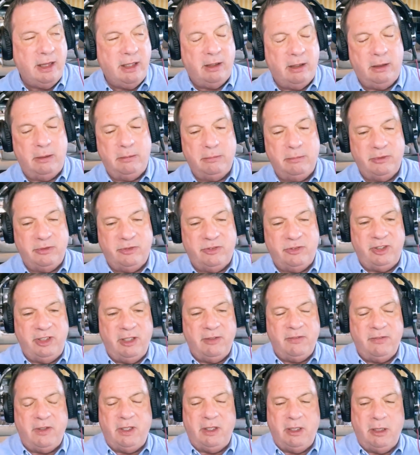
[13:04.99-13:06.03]
there are
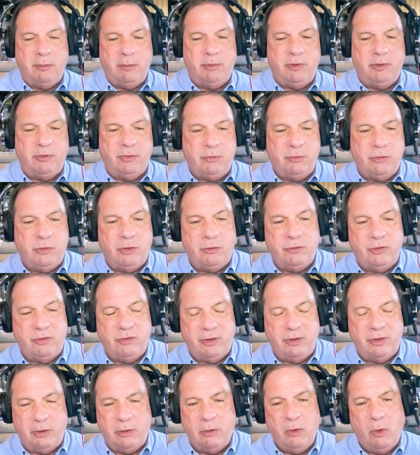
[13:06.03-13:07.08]
significant numbers of churches
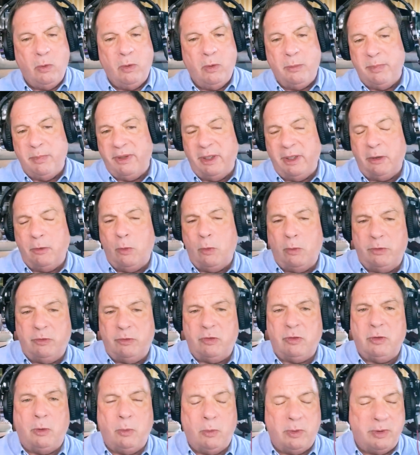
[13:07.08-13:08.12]
that are growing, but they're growing
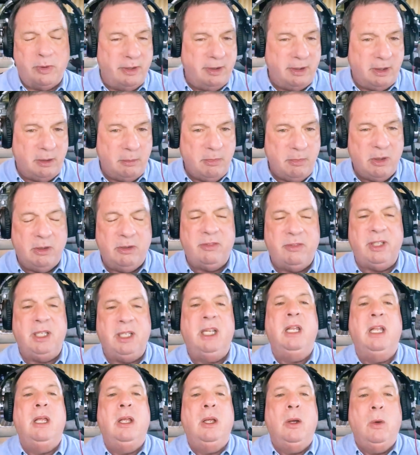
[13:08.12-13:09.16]
slower than the
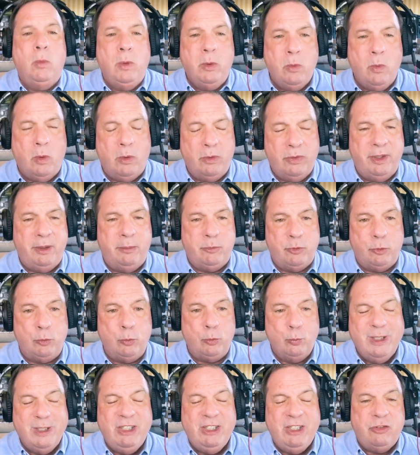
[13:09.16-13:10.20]
community. We want them to
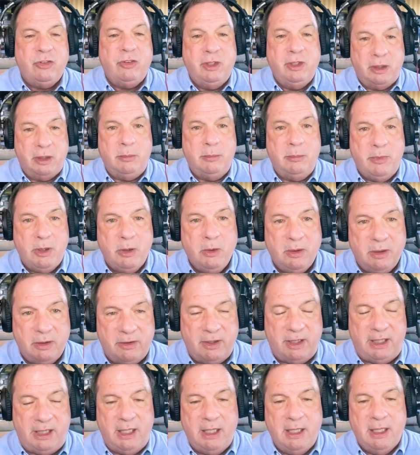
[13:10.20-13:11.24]
reach the
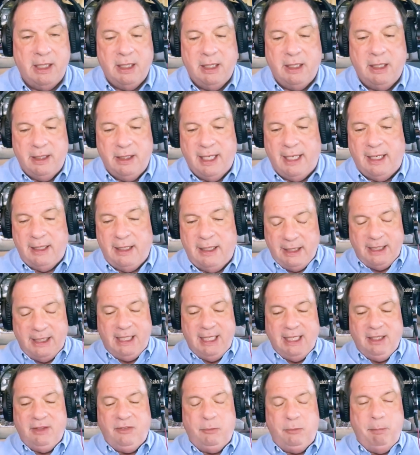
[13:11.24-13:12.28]
community. Now, it
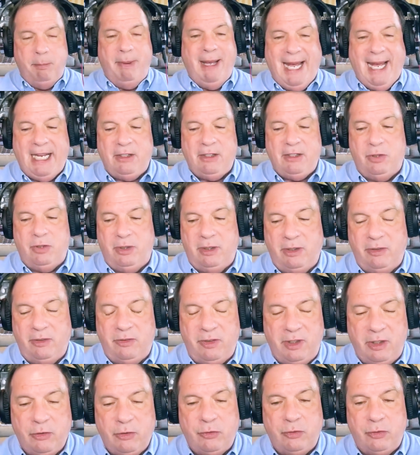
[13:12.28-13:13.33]
gets back to this
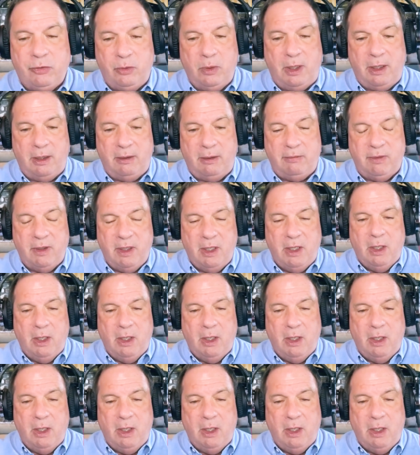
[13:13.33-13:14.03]
issue of,